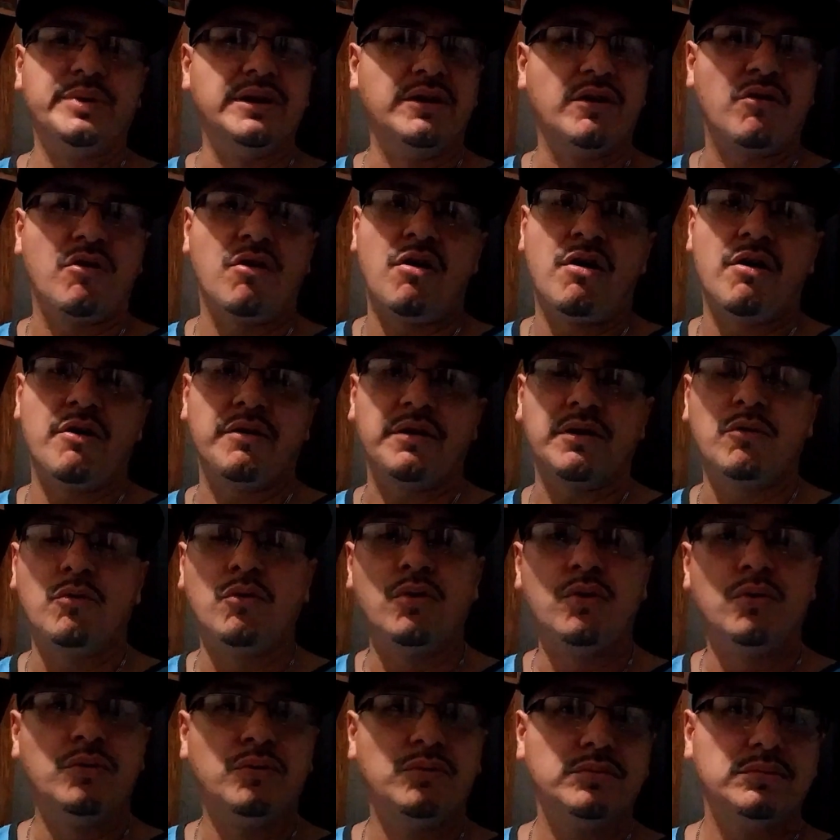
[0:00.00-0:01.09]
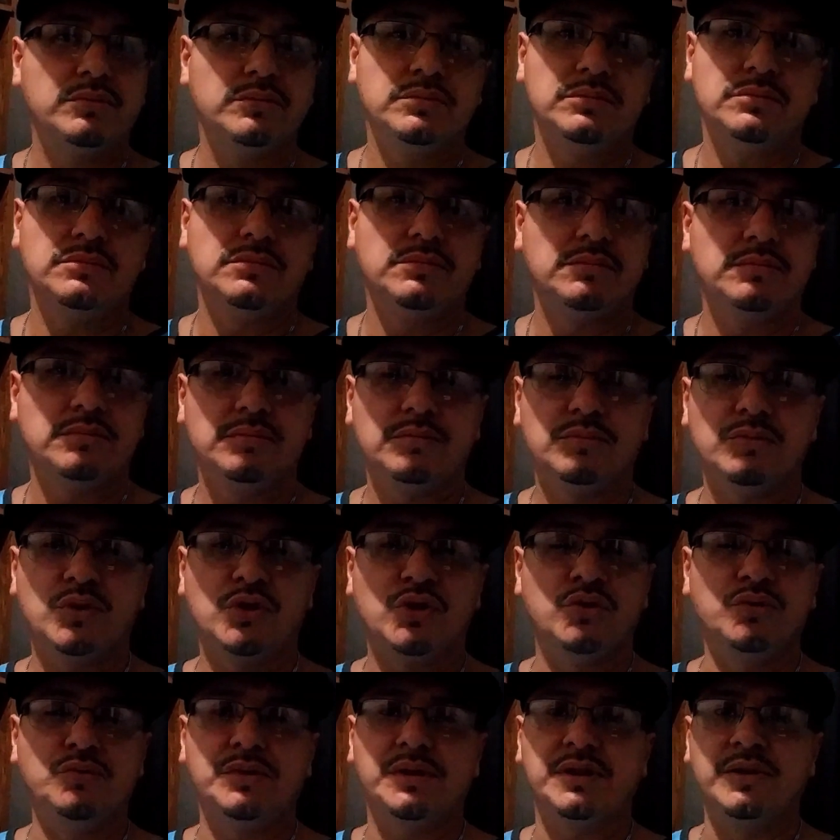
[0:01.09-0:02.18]
a car and go
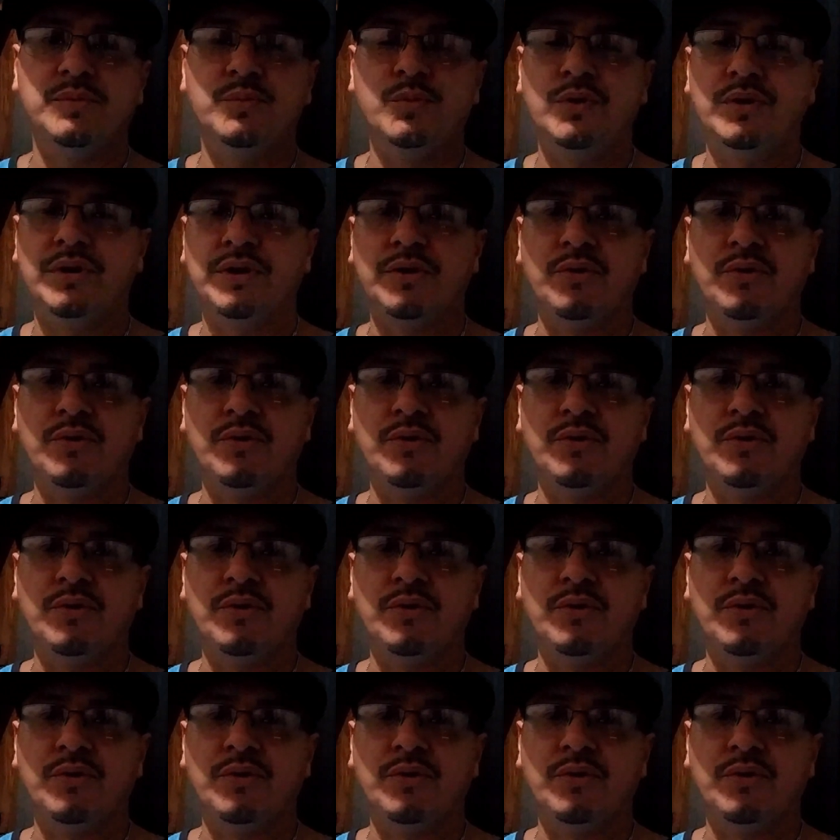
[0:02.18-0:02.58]
shoot someone,